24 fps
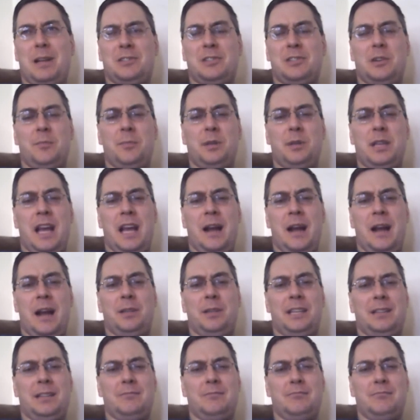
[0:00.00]
going to be
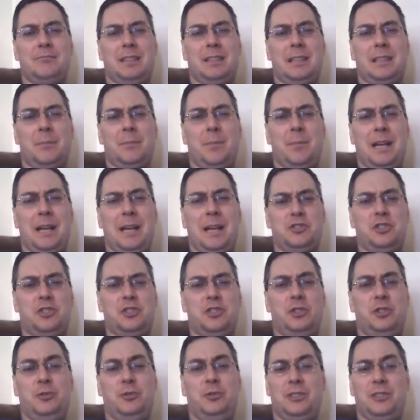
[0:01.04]
happening in, I think,
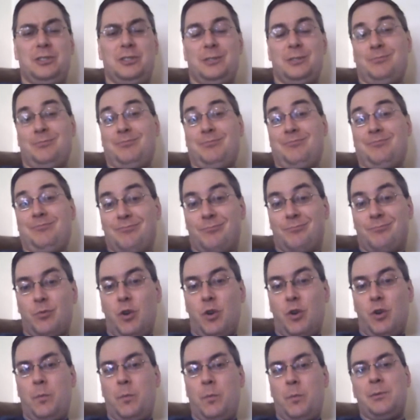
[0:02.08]
Massachusetts,
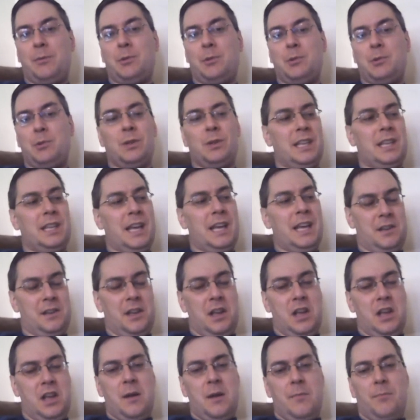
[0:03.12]
won't be able to attend.
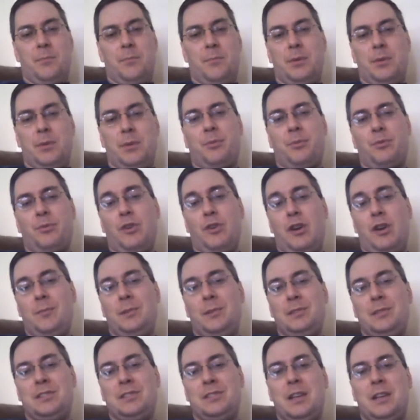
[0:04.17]
But I
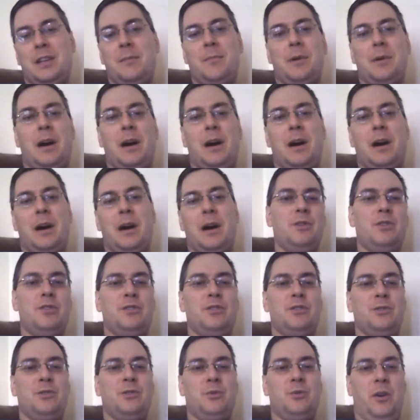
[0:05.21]
promised him I would
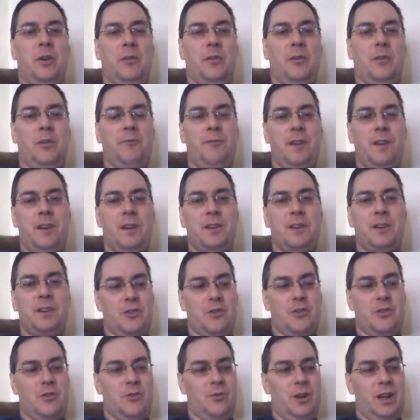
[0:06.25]
do a
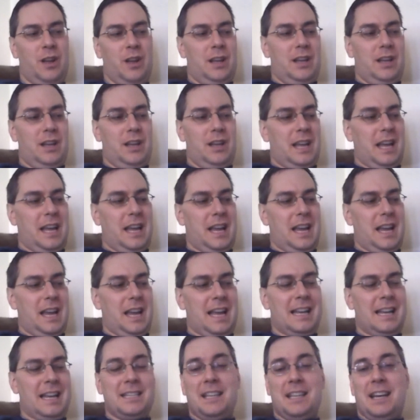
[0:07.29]
video
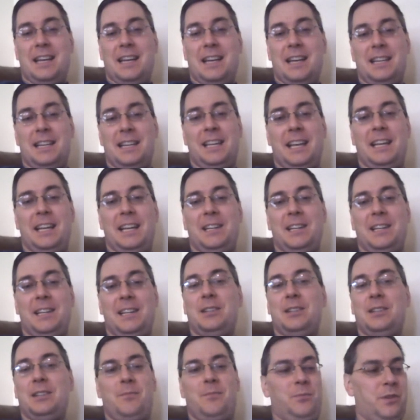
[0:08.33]
and dedicate it
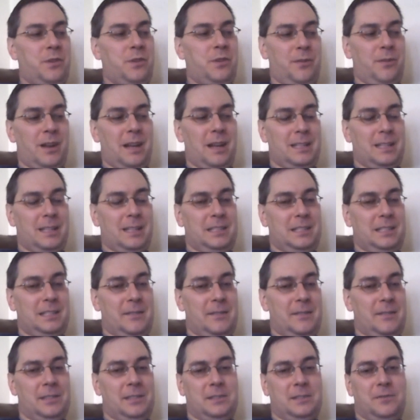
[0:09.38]
to the fact that he's
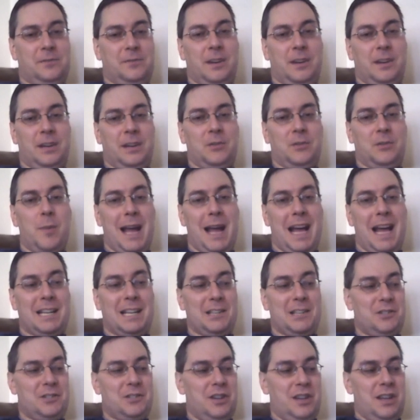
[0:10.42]
having his final
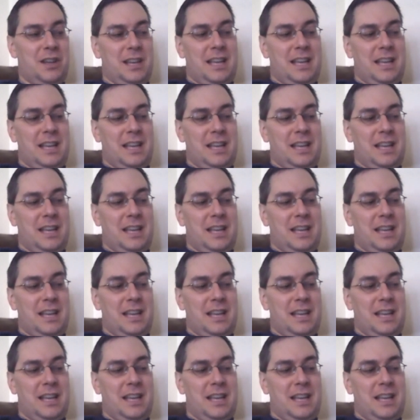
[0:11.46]
match.